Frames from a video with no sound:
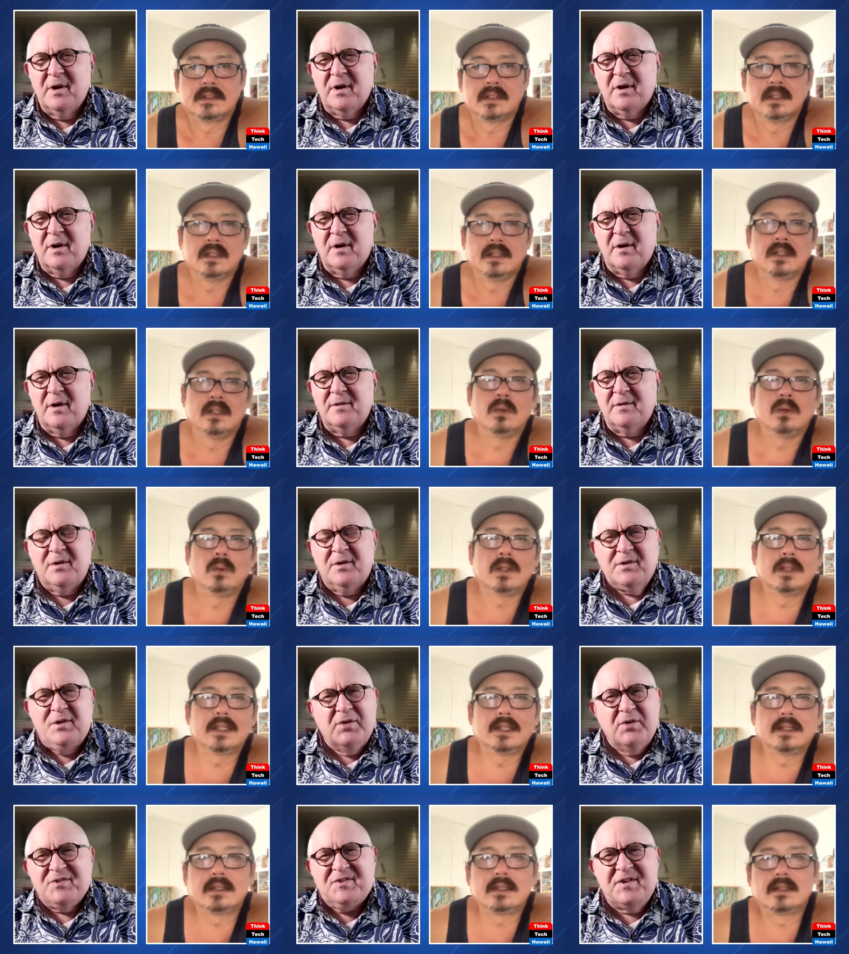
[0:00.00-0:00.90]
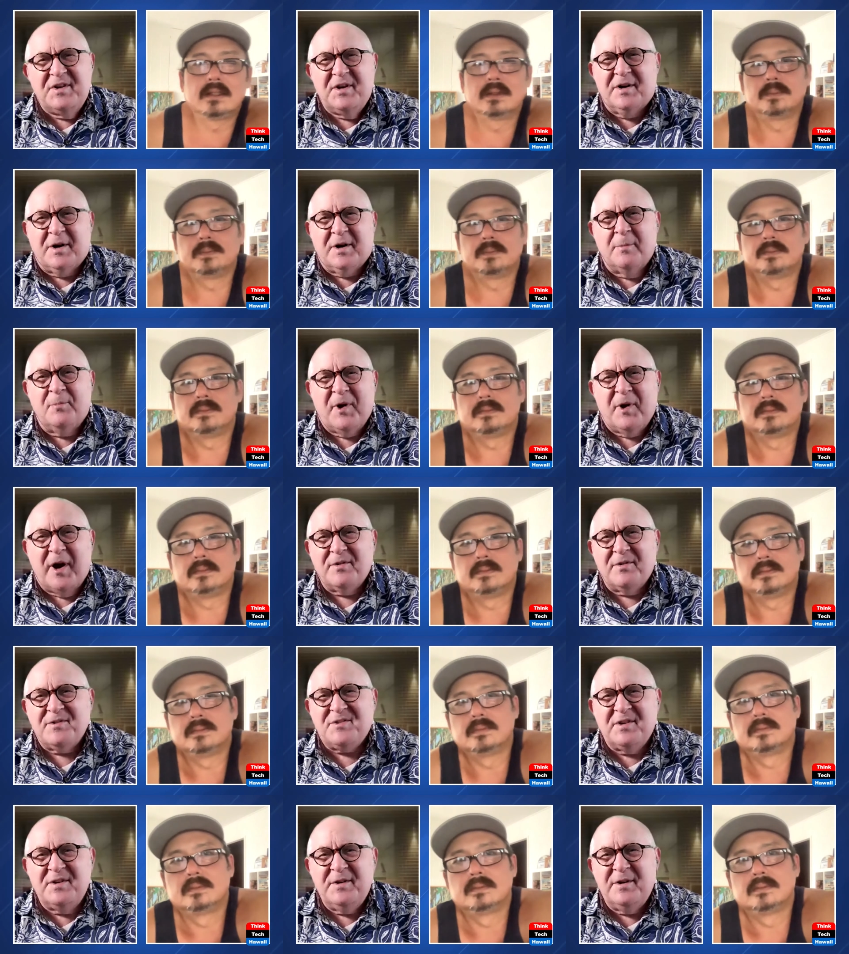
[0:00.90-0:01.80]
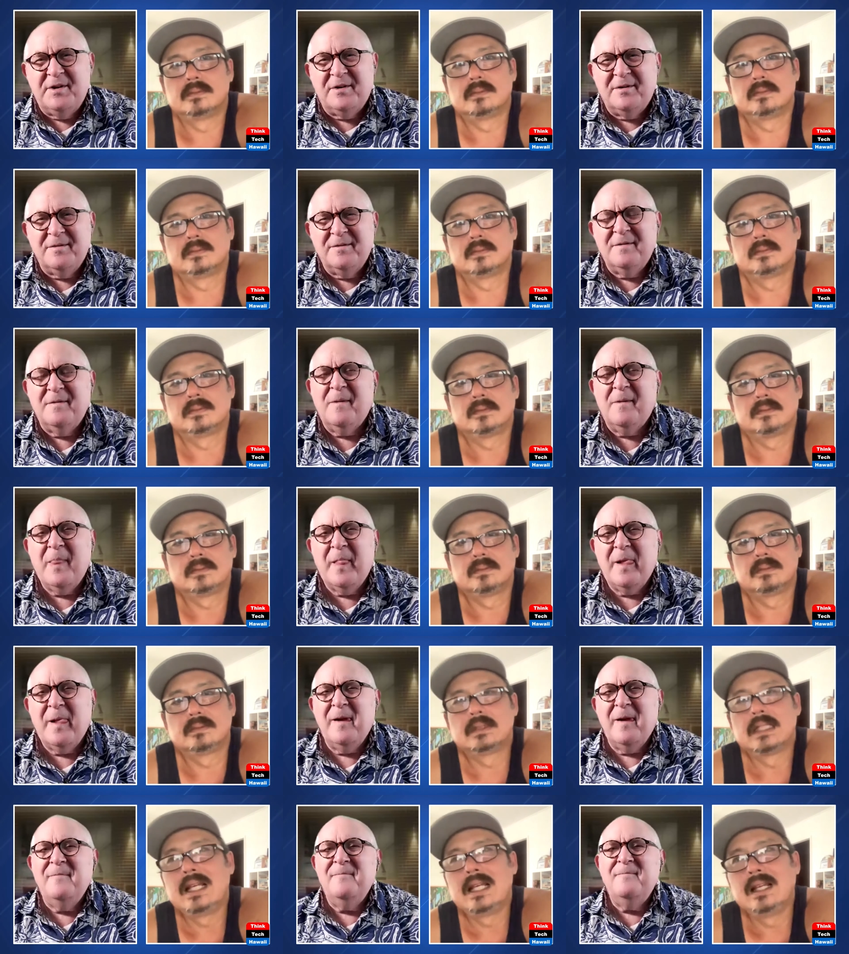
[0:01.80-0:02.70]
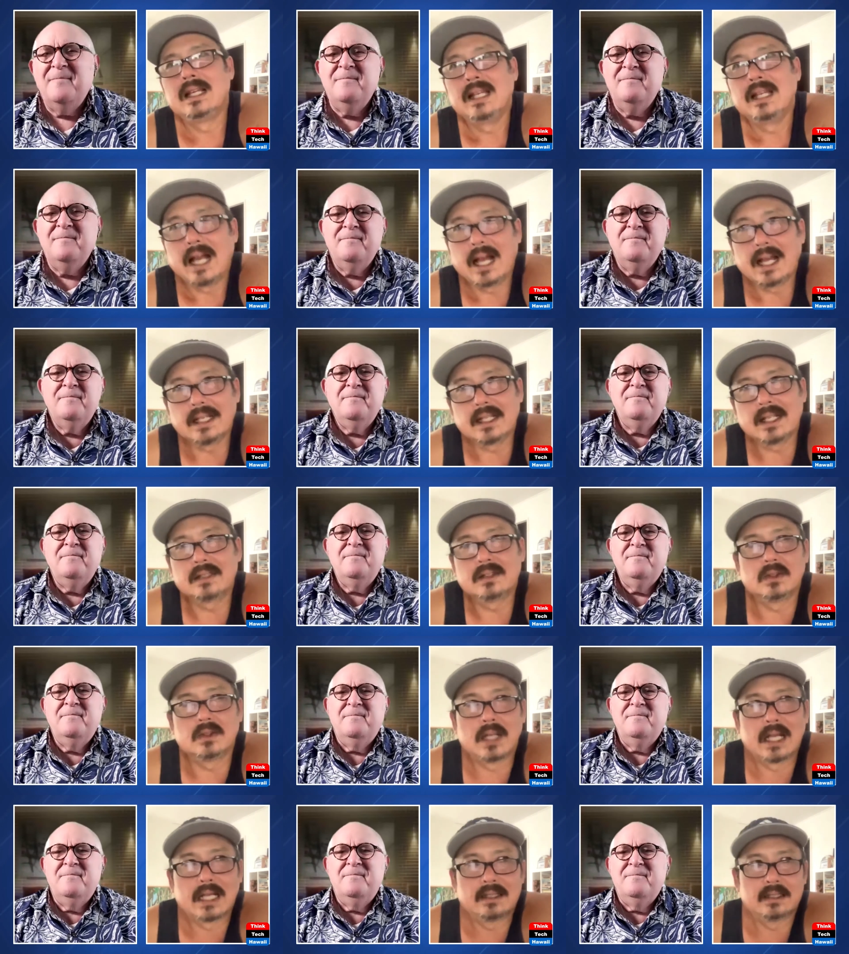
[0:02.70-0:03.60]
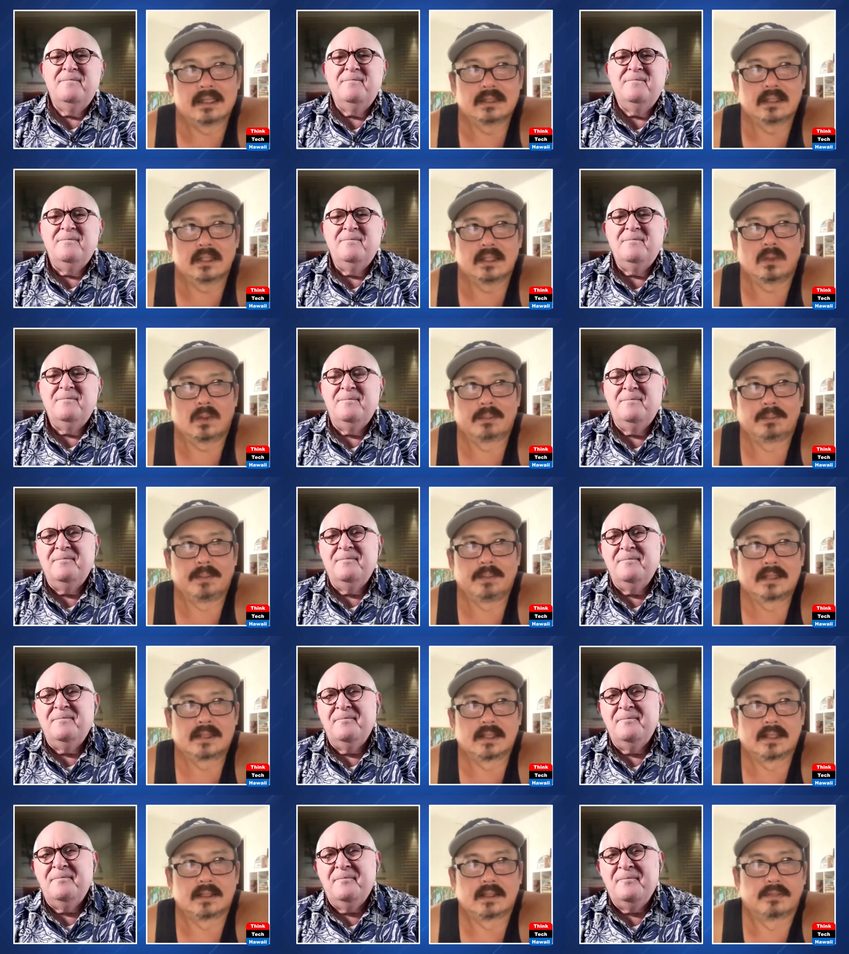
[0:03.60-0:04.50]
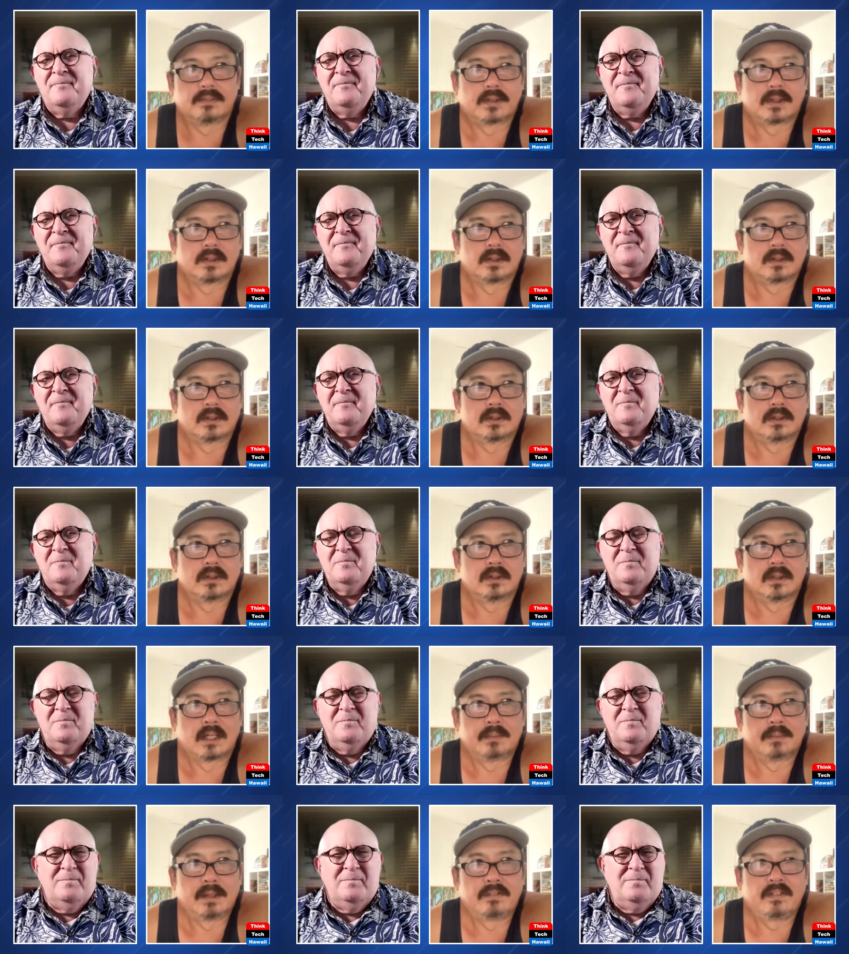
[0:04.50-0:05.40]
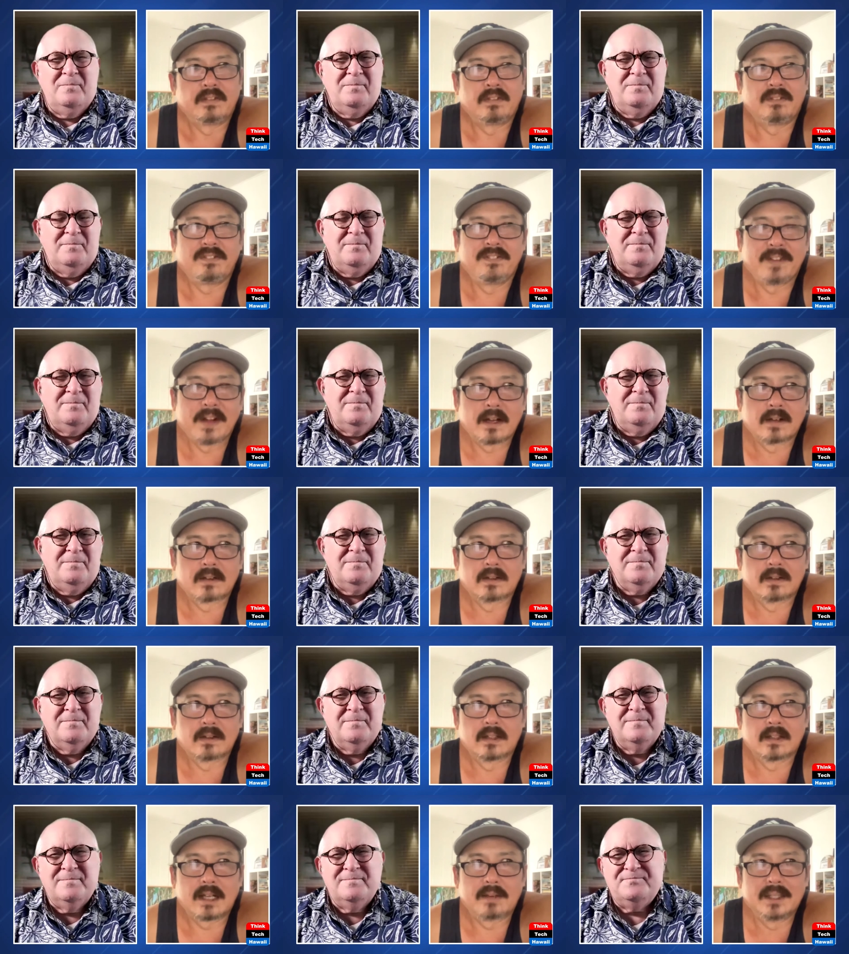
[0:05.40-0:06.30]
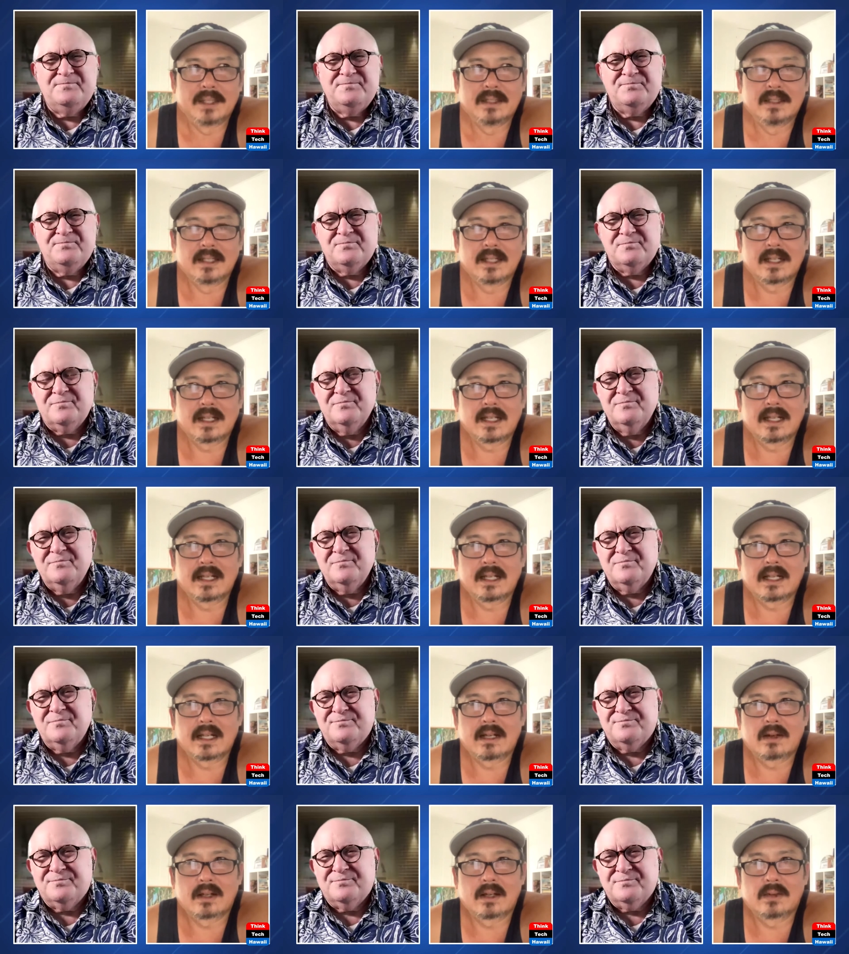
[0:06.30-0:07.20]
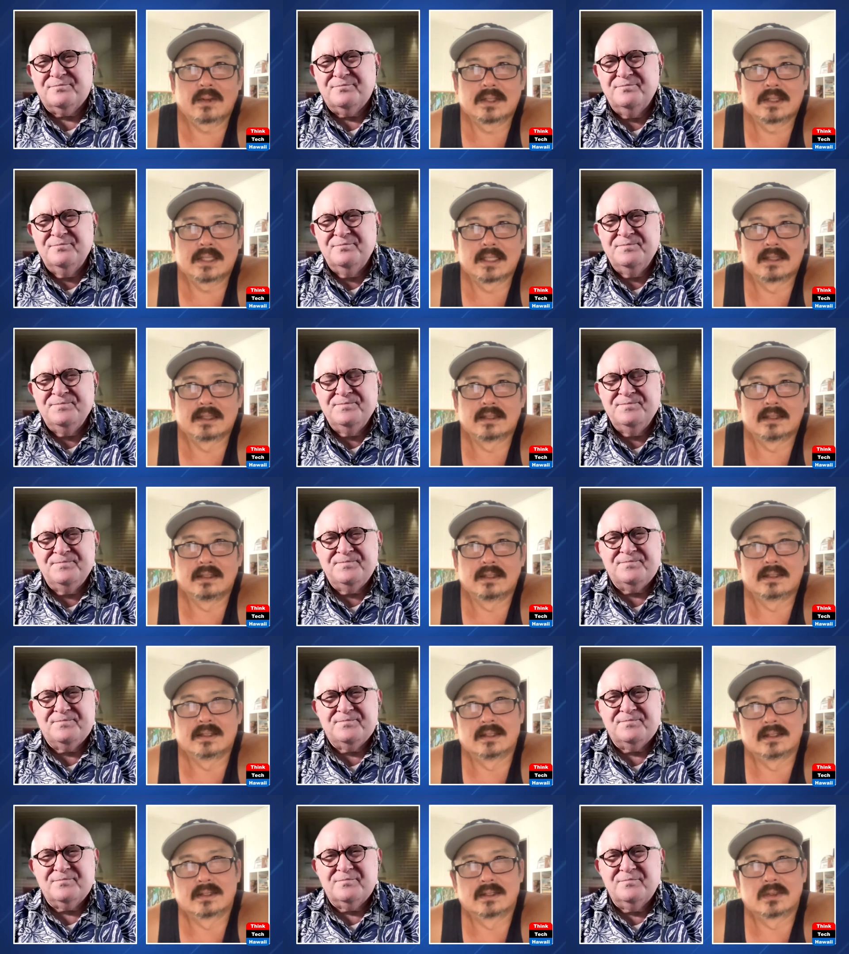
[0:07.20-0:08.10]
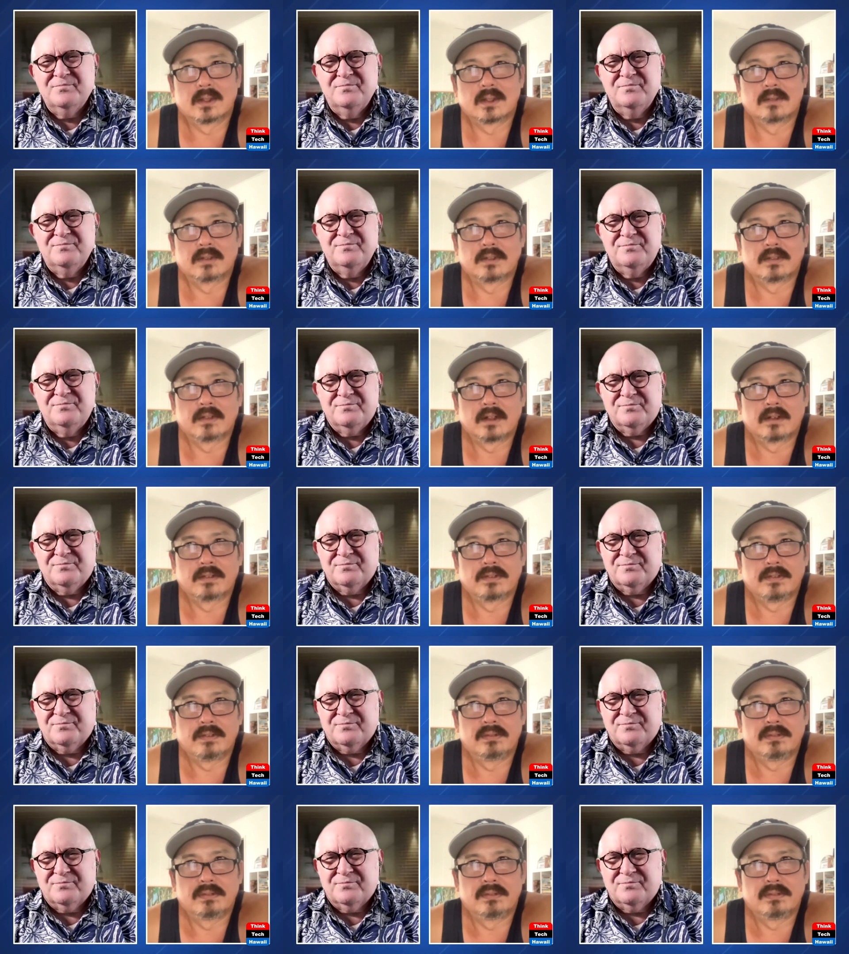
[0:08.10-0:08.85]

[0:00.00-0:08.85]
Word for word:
Speaker 1: Uh, do, do you see a comparison there?
Speaker 2: I, I, do, and you know what makes it difficult to, I mean, fair. I mean, I, and I, I, would say that this is sort of a. a